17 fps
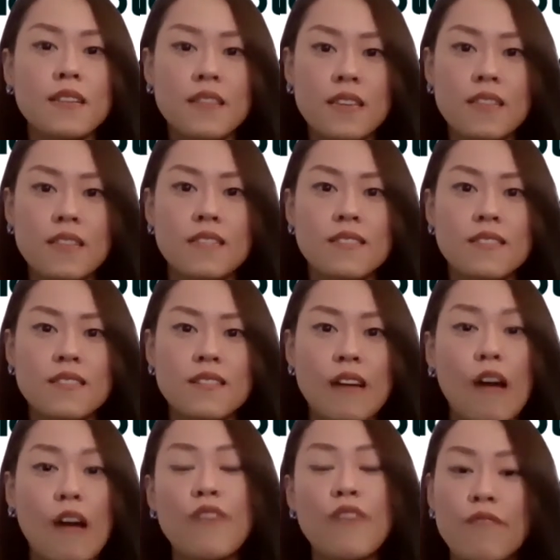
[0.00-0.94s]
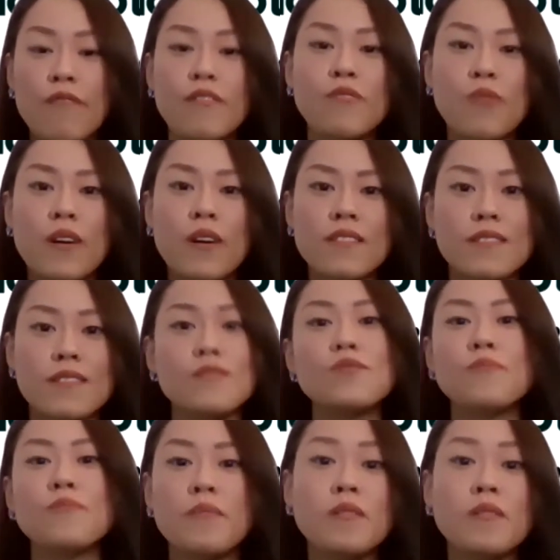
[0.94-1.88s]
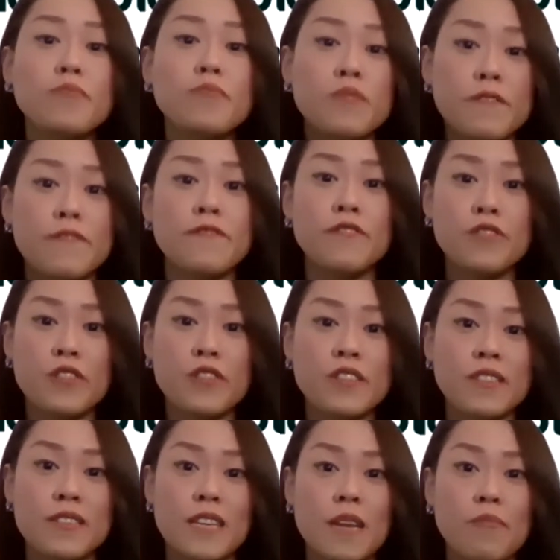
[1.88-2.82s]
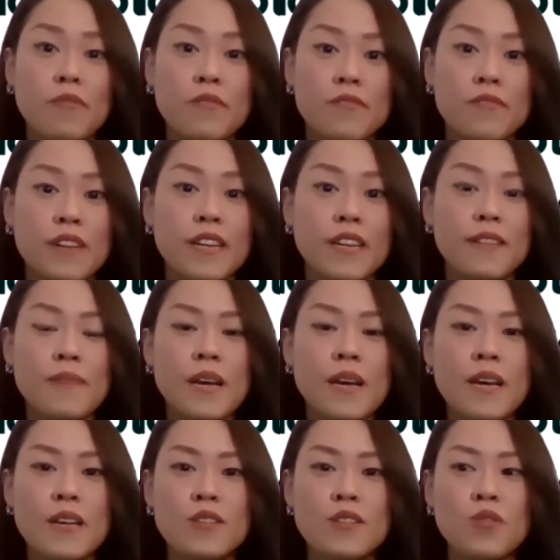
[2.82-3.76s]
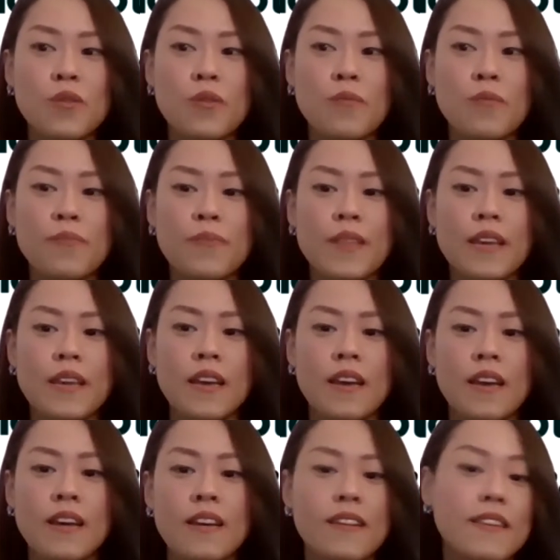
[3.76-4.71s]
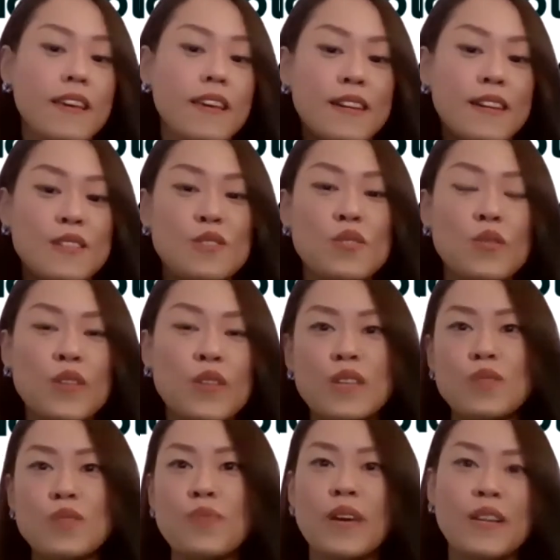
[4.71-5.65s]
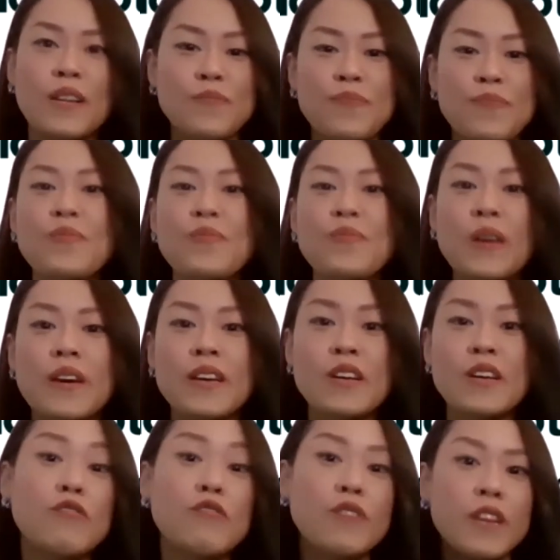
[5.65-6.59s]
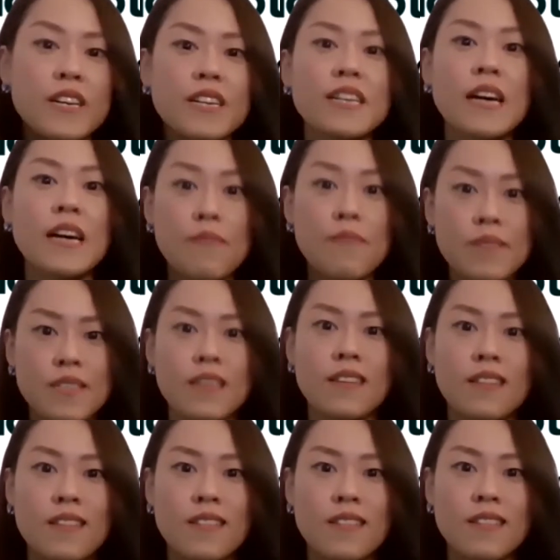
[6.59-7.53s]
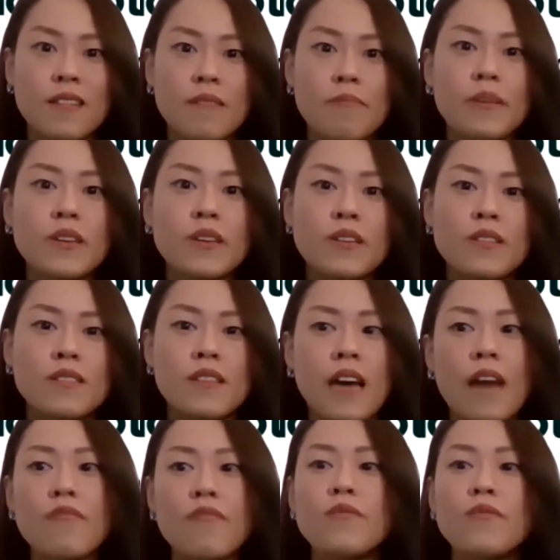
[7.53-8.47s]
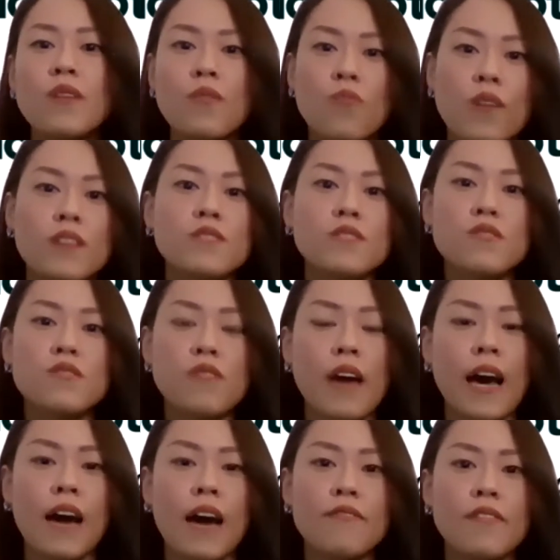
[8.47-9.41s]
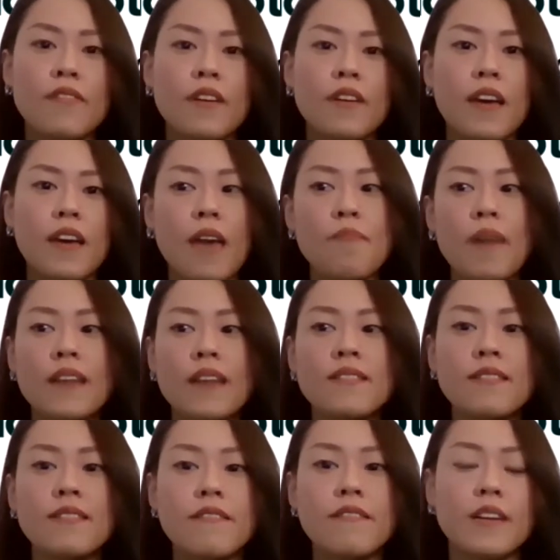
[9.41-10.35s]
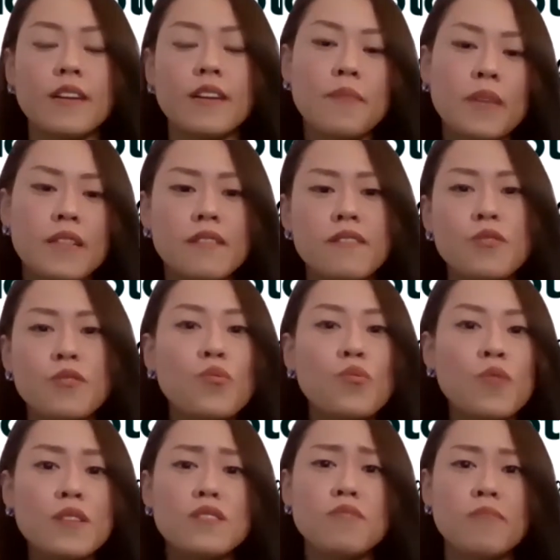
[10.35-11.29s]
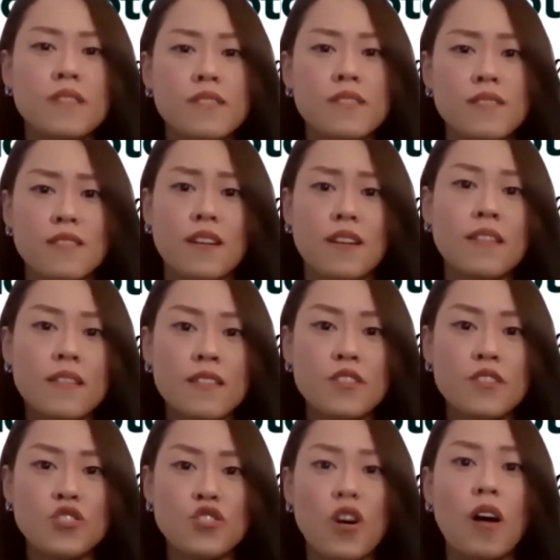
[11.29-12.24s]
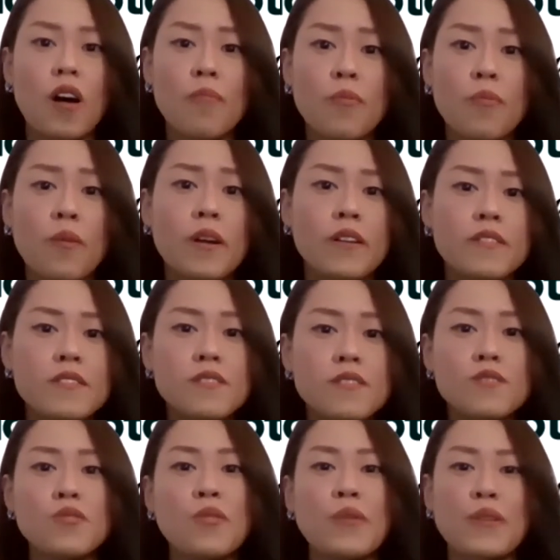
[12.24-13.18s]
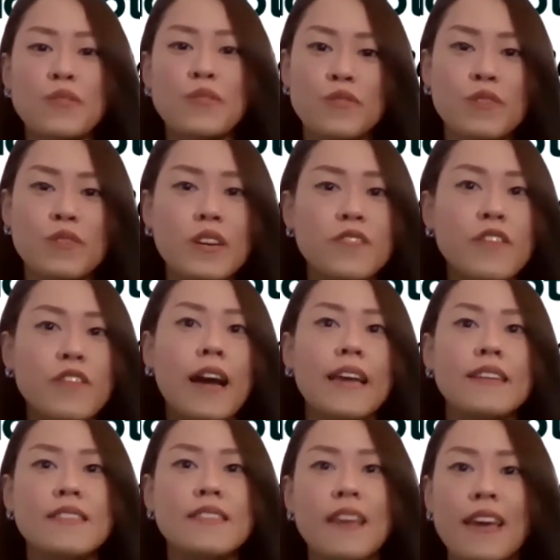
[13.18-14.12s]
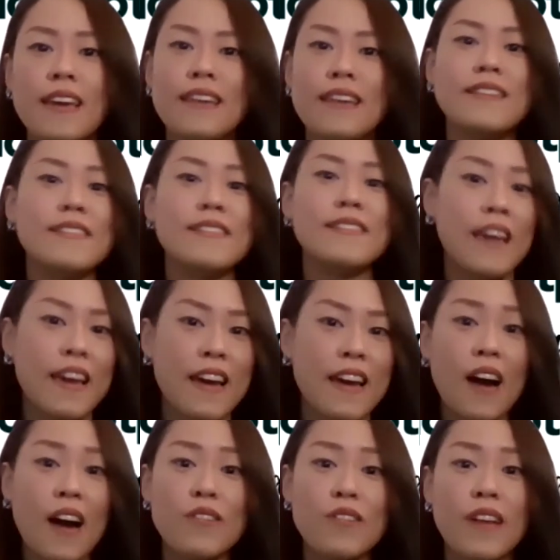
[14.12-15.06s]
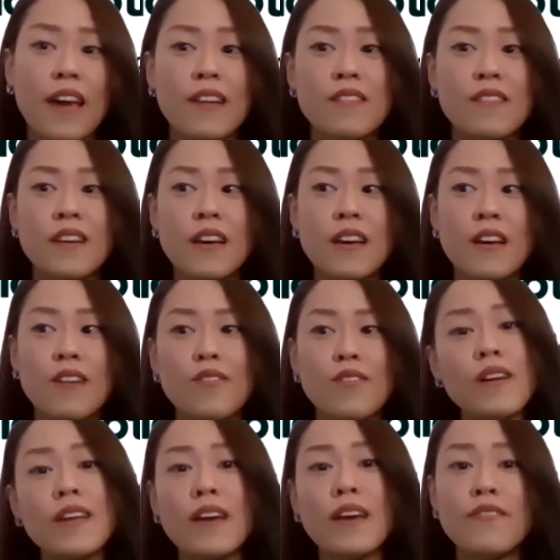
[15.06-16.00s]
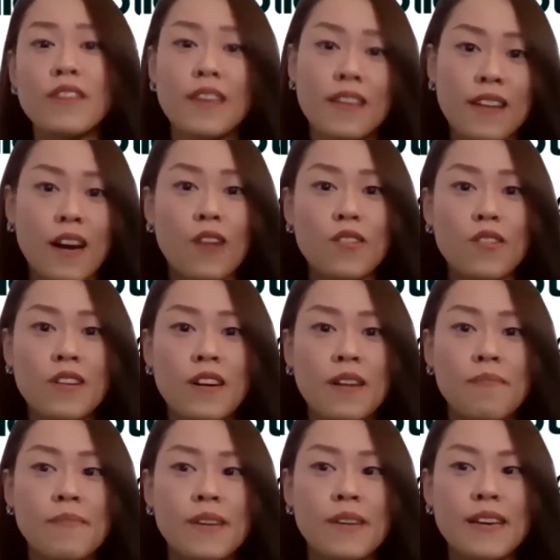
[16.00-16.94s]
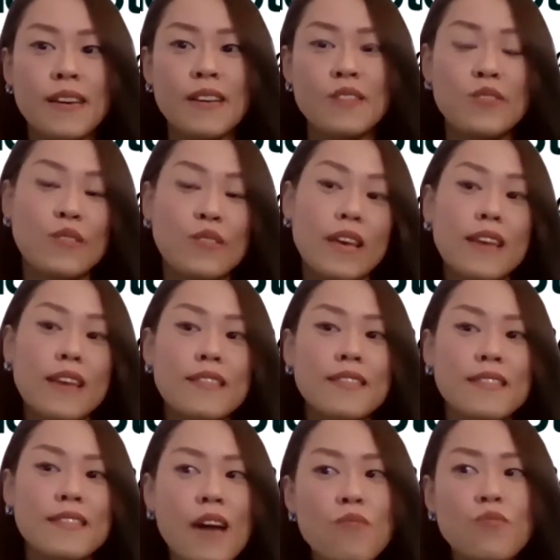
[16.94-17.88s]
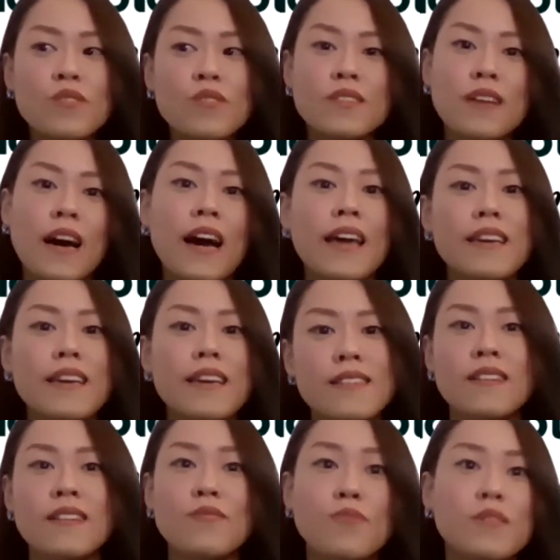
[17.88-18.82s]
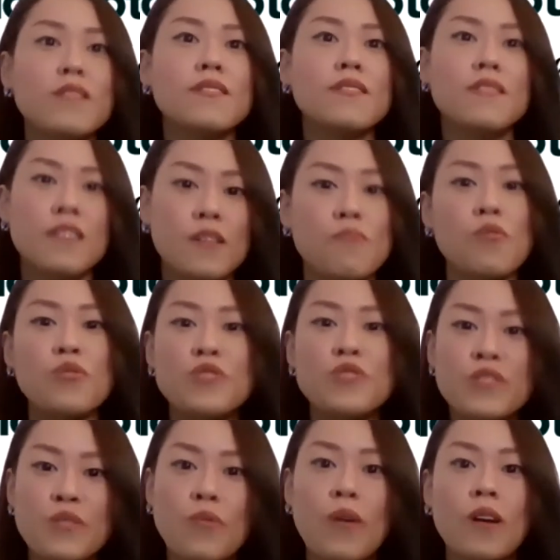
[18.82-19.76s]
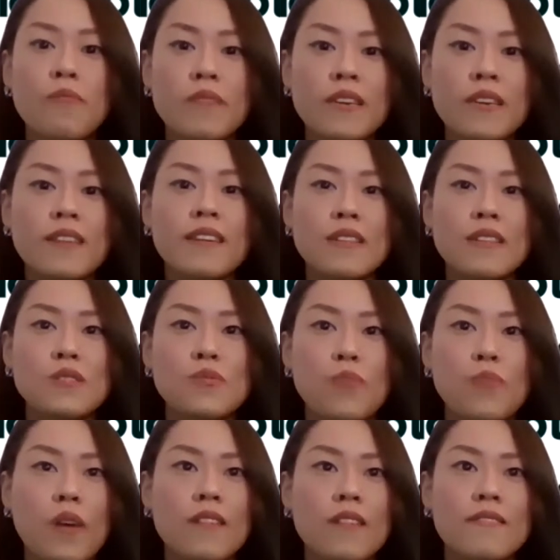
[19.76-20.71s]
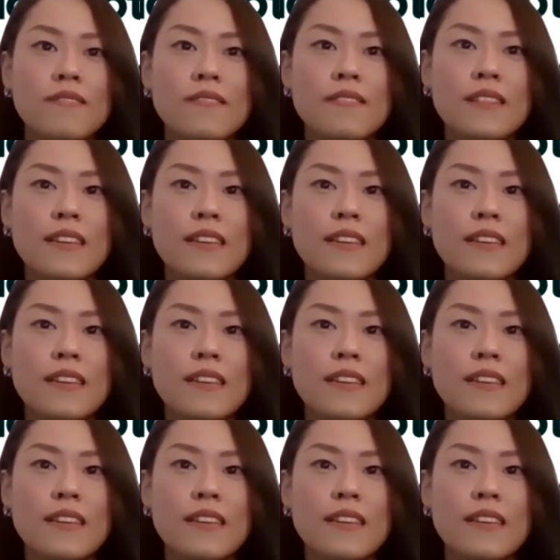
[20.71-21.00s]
needs of everyone is to be able to put food on the table, right? So so that's when career comes in. Because everyone wants to have a better career. I mean, who wants to be stuck in a job where you're just going through the grind day in, day out and not having an outcome? So that would tie in with the emotional well-being as well.